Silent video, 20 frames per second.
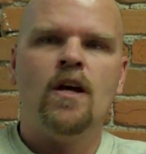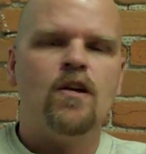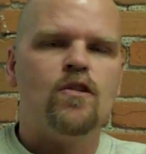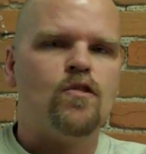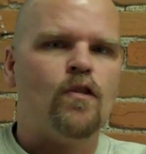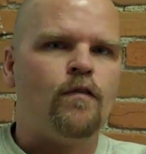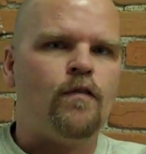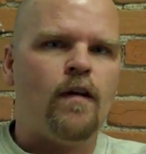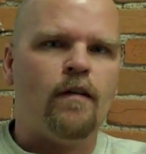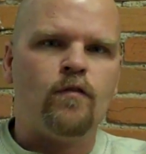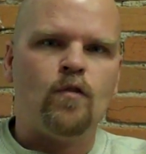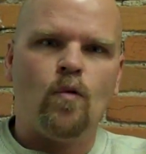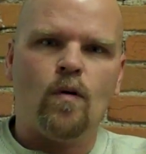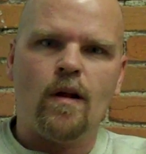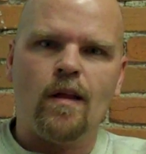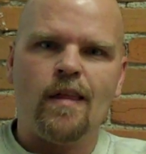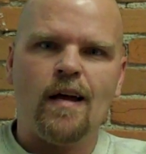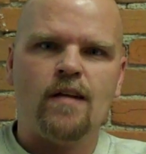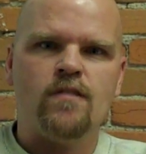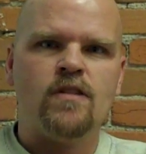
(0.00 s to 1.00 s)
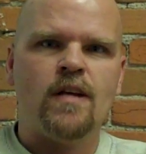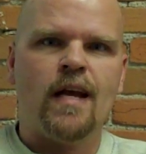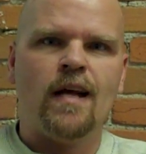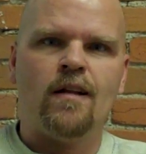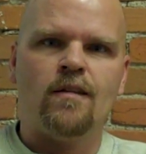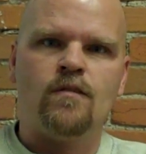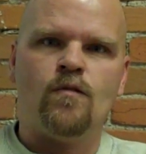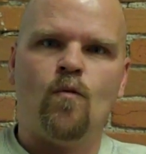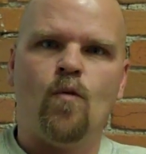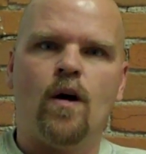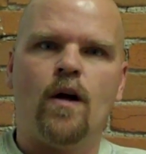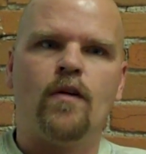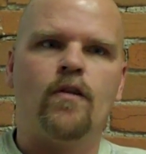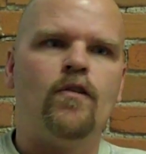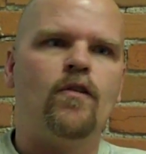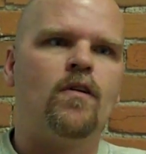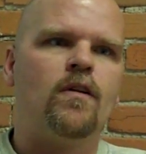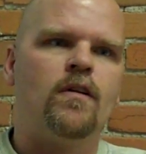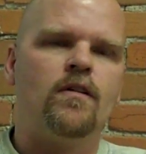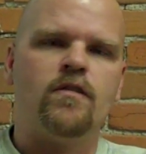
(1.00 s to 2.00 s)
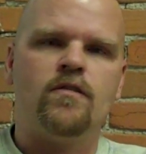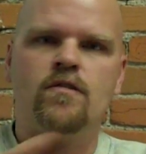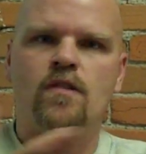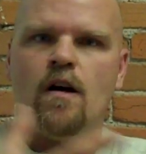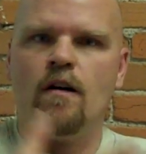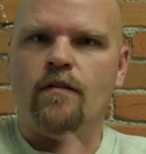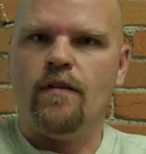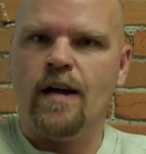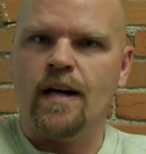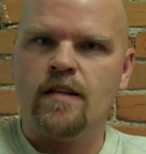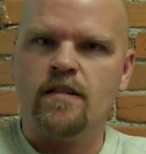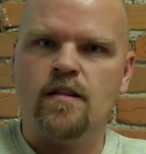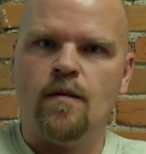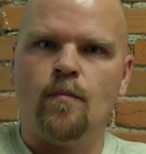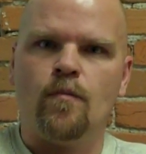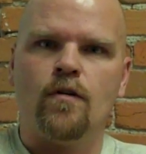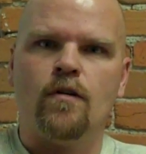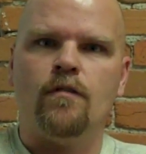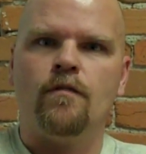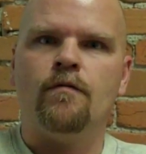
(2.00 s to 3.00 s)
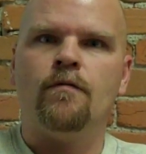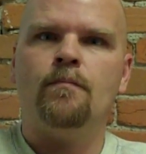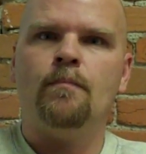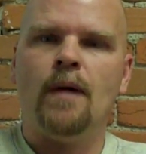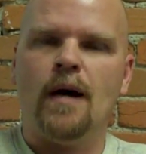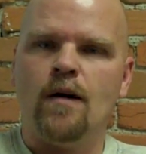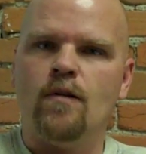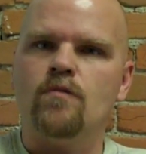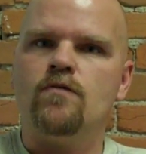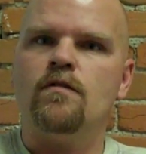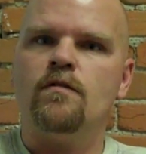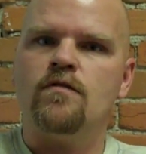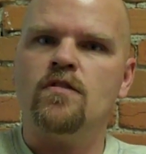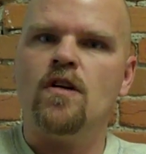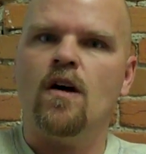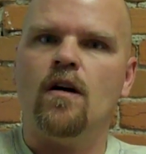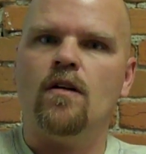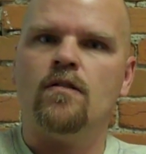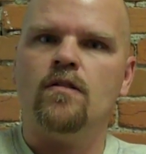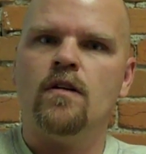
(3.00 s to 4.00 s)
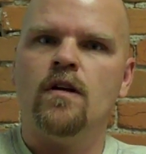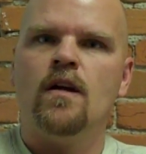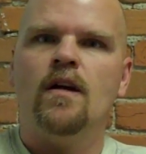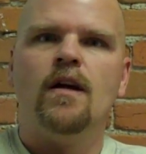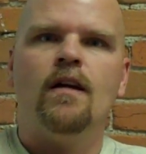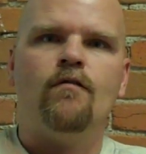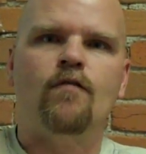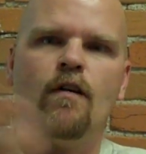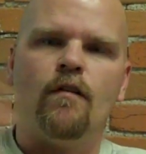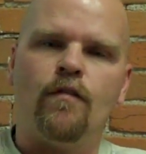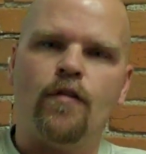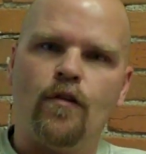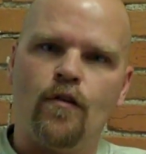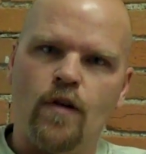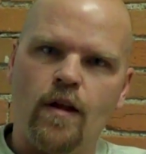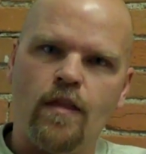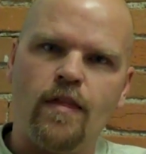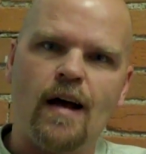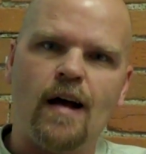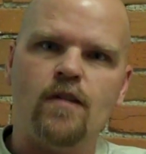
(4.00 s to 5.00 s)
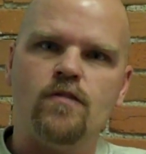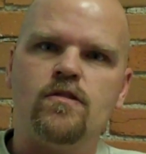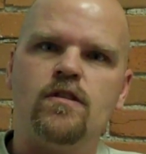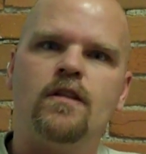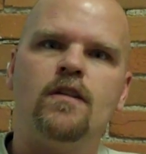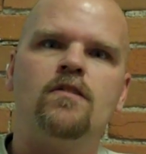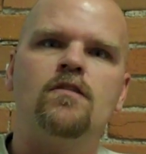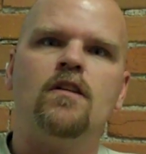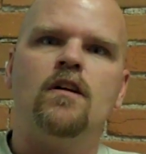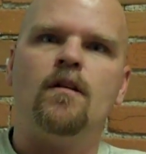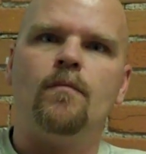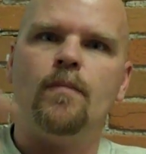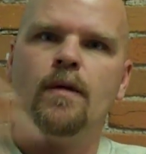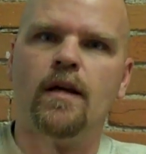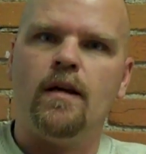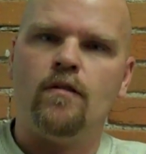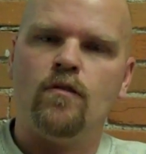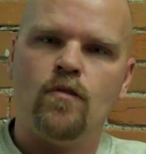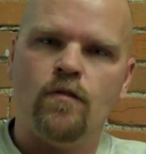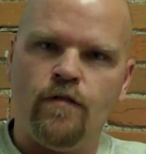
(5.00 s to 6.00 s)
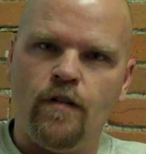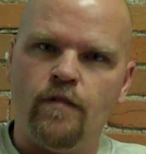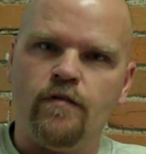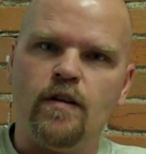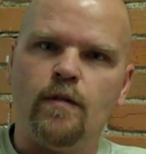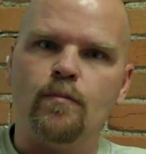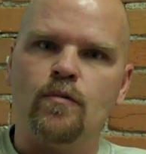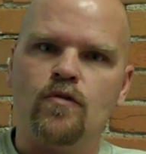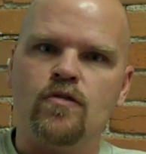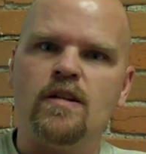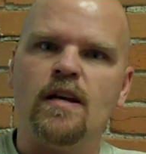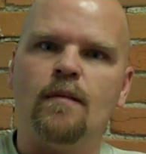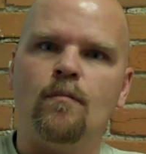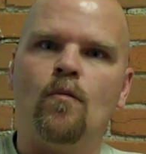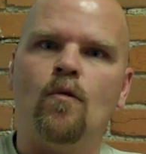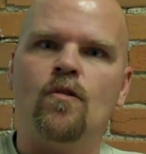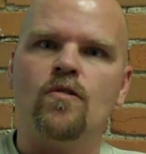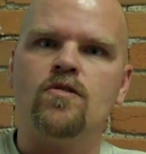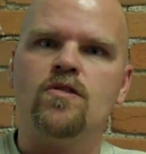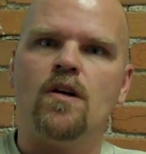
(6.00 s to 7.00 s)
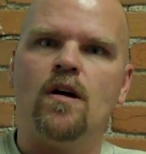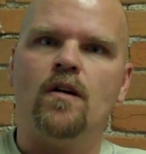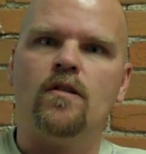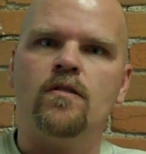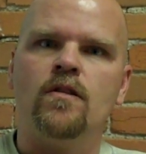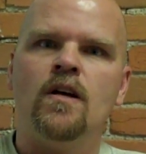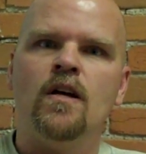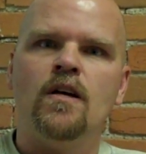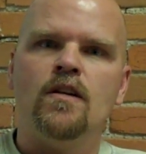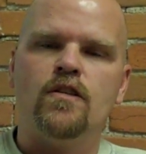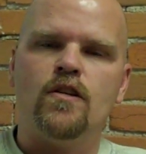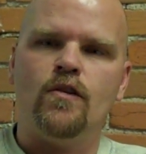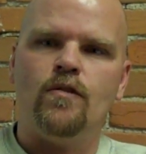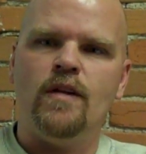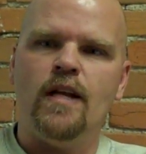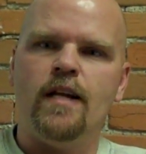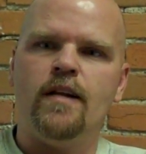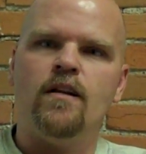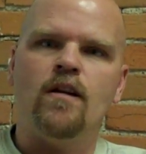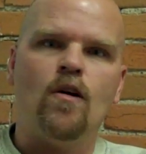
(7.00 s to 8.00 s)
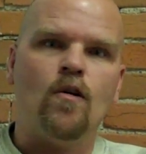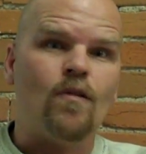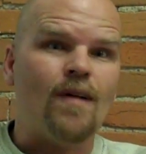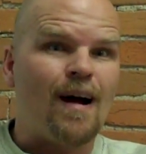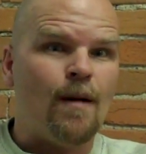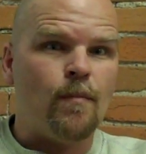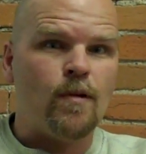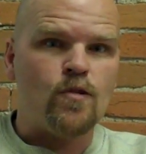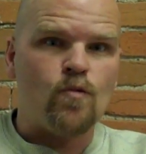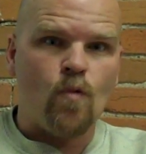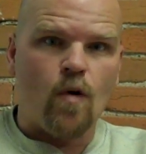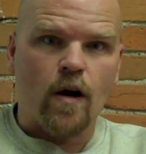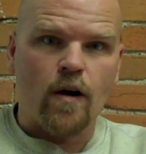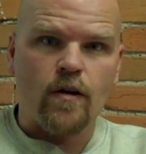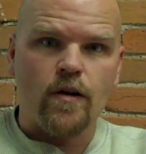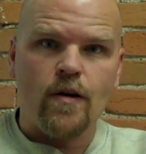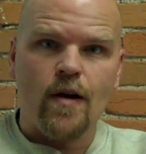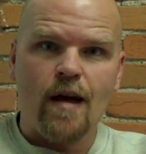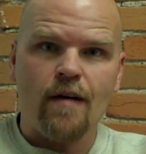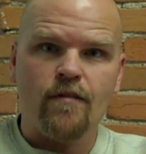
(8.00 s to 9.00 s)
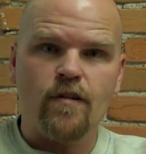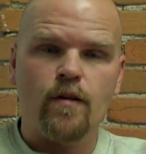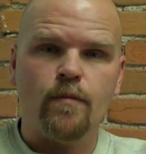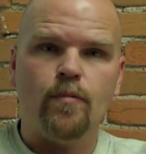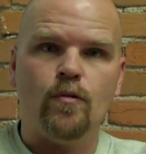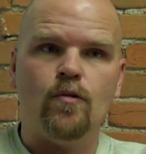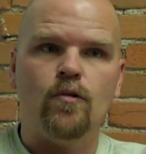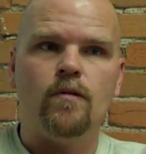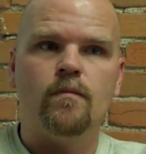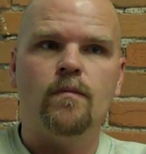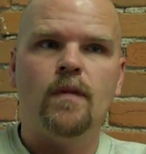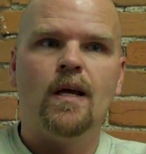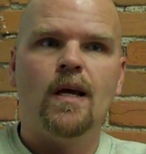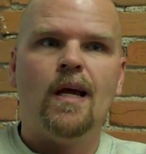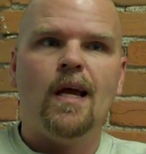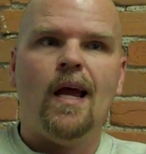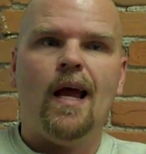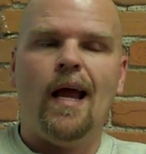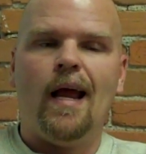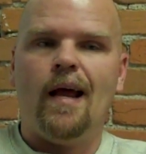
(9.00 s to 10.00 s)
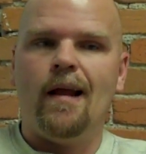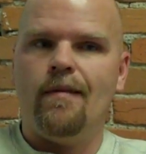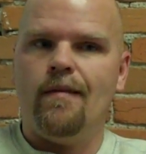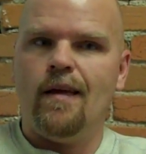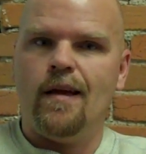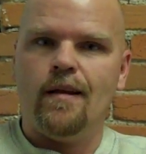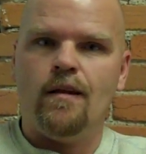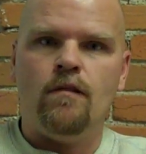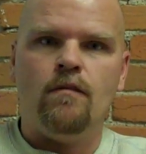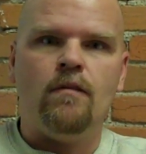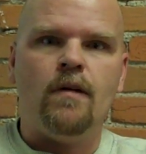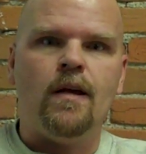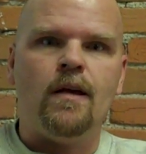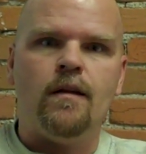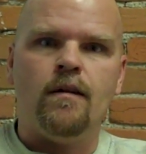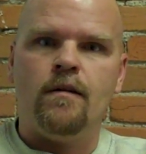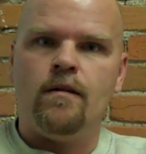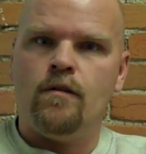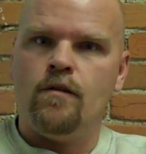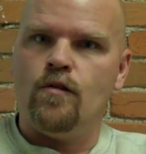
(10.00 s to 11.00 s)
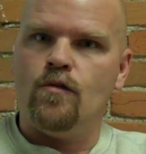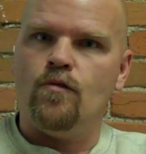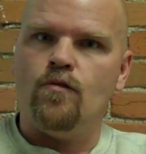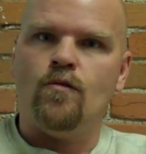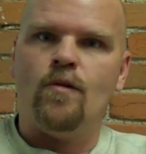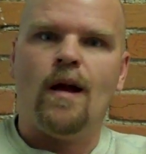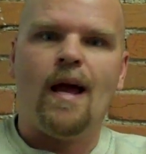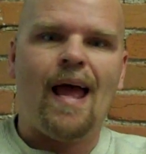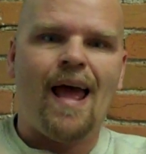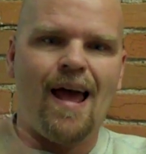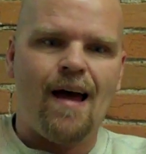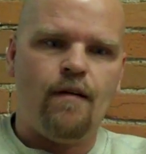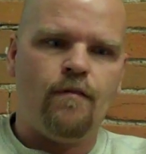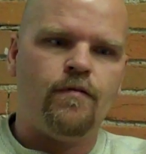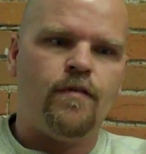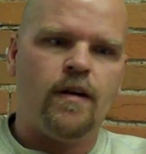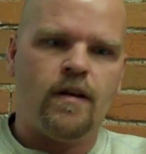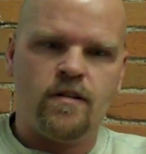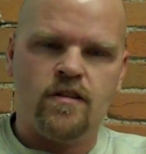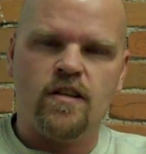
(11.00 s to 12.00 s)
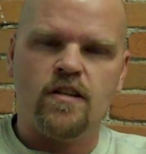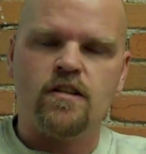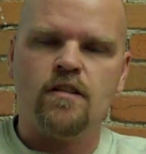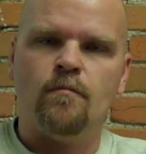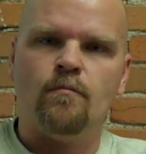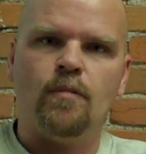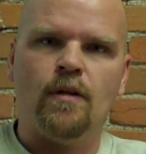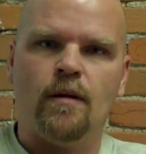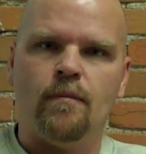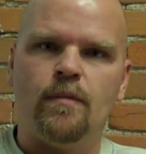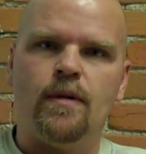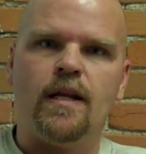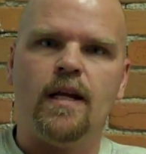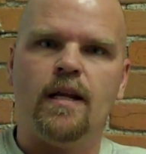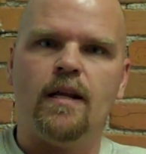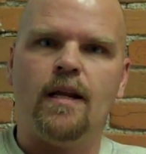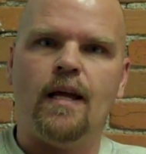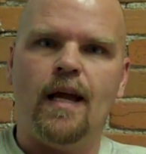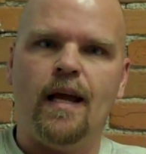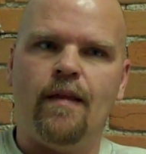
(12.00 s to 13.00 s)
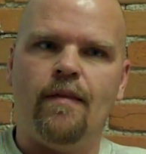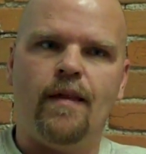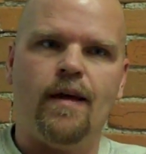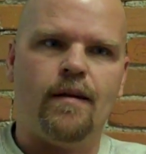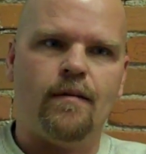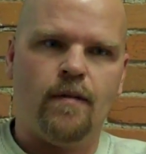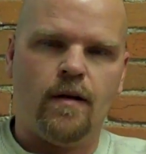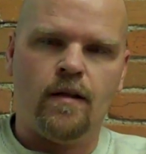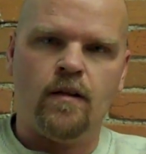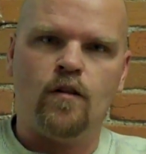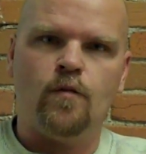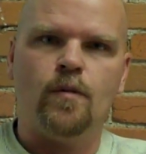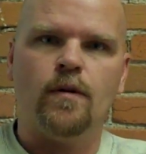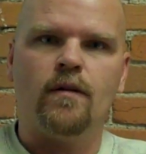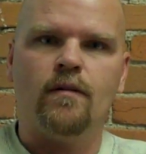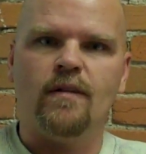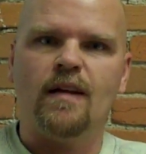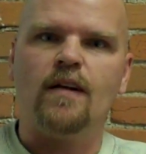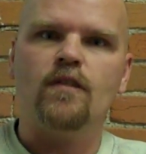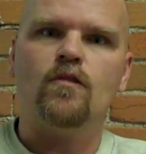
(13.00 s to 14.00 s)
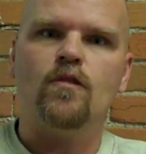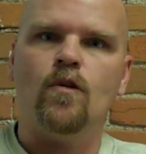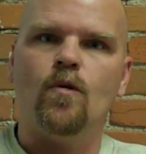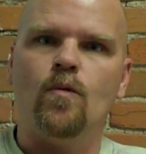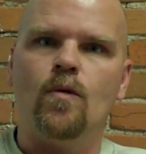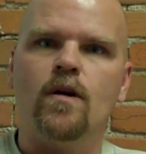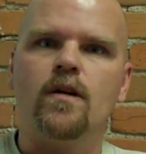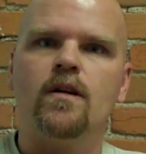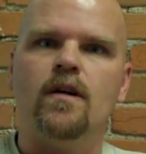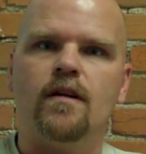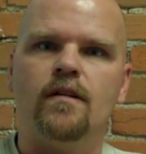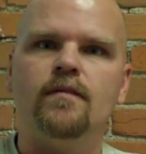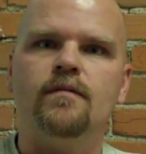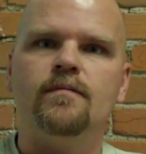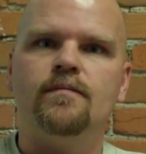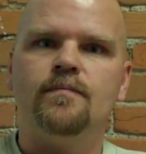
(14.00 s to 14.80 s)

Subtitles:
So if you have 20,000 gallons of water, you're going to dissolve X number of pounds of salt. If you have 30,000, it's going to be 50% more salt. So you need to know how much water you have in your pool, and then you need to have a system plumbed in, and then a little bit of electrical work done.